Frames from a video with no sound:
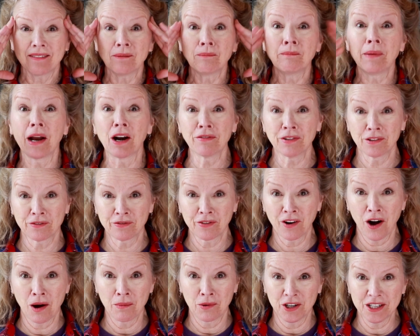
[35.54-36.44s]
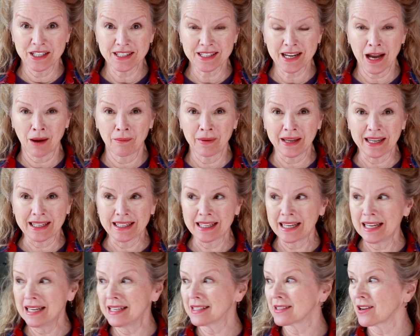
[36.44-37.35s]
Barefoot Farmer is coming.
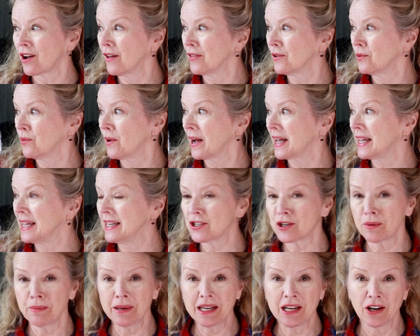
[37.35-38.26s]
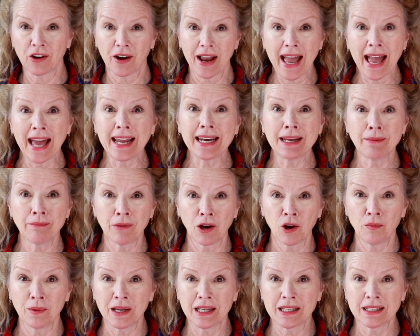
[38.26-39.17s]
He is on the way. He should be here any
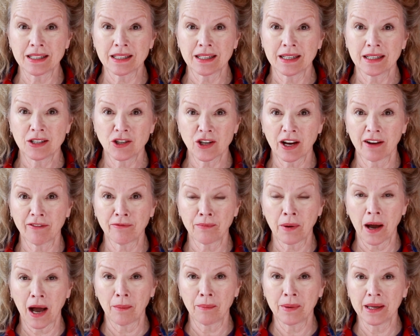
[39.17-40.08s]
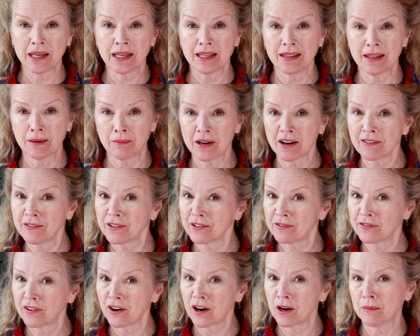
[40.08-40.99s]
moment. Jeff Poppen, the
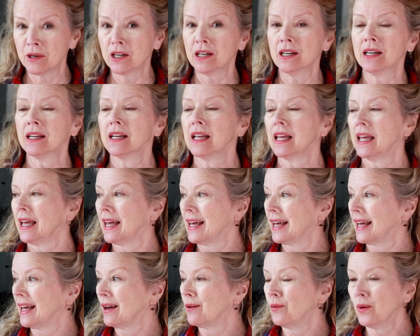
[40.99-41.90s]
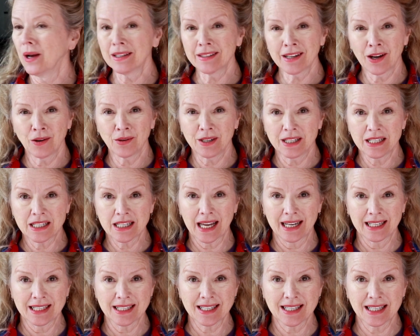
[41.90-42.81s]
Barefoot Farmer, well known in
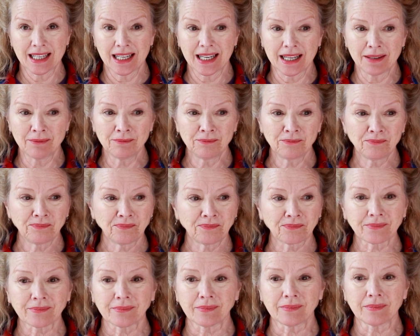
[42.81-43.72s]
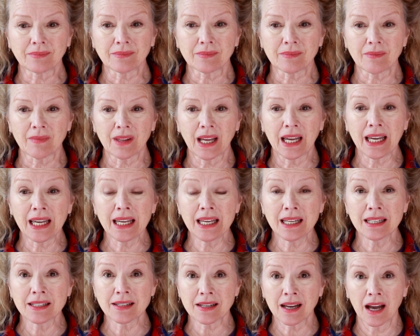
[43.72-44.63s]
Tennessee.
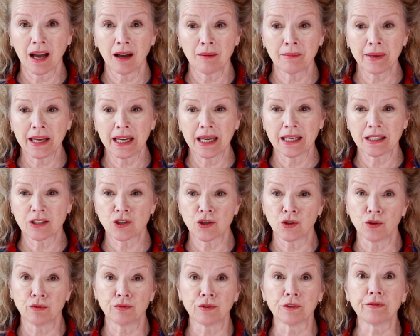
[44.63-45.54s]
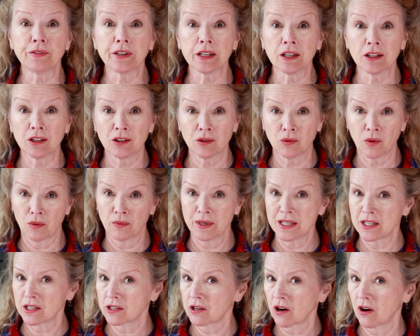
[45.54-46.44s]
He is coming to fulfill what
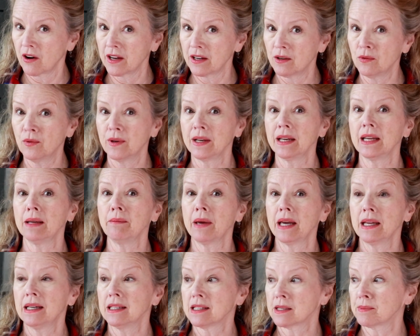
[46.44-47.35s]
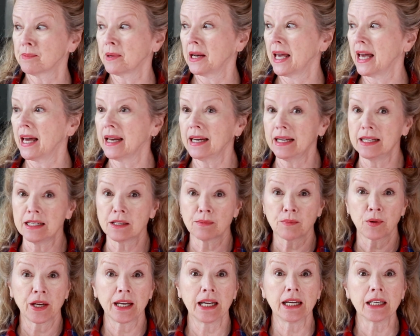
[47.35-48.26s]
we started when he made his plan. He's
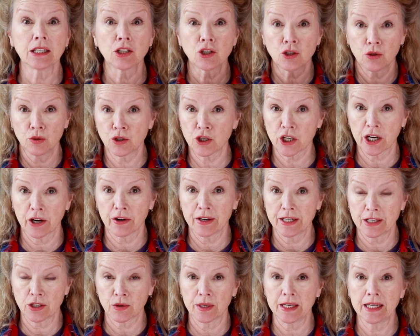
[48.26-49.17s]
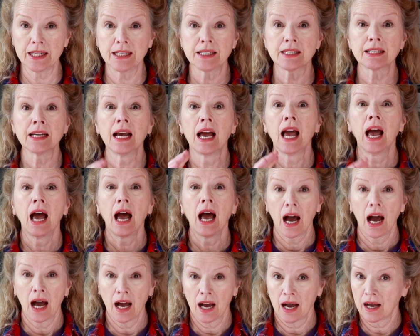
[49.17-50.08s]
bringing 2 cherry trees,
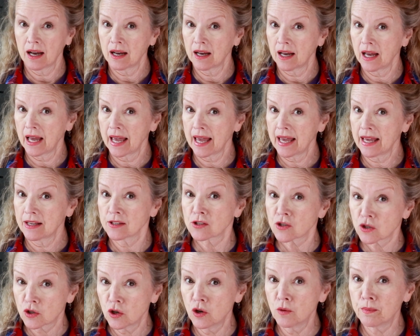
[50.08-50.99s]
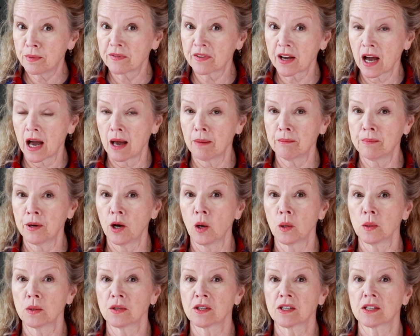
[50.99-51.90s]
a scoop of
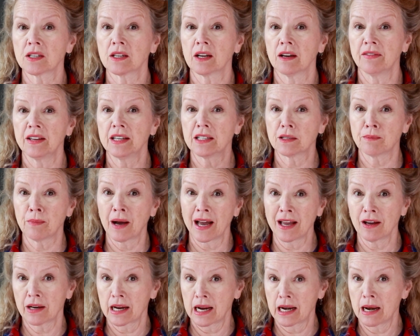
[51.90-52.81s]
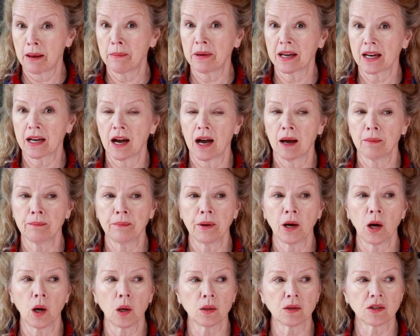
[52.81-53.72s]
compost, of his biodynamic
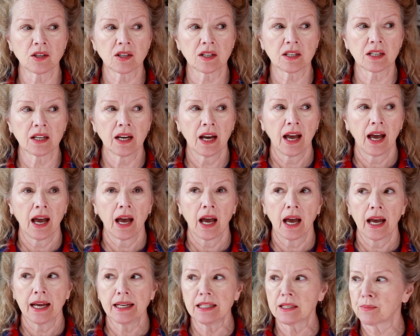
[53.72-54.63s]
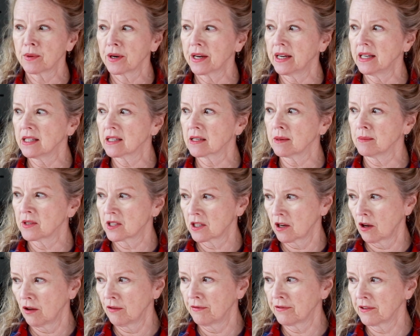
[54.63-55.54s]
compost. He's bringing some
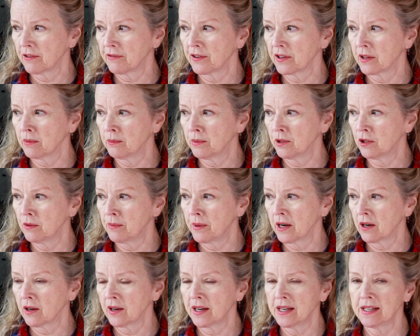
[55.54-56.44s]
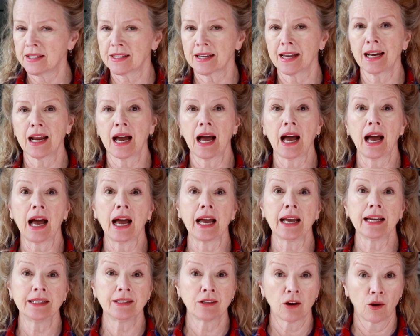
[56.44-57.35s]
sulfur for the blueberries, and
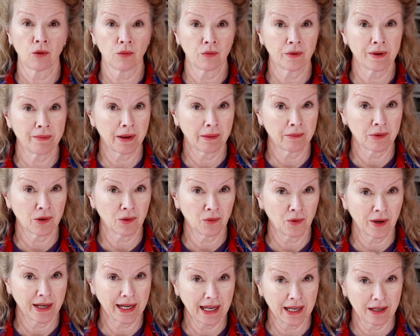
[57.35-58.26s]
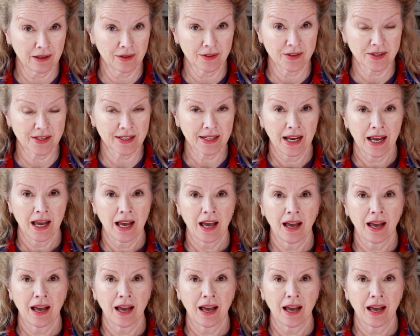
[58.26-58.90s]
I don't remember what else.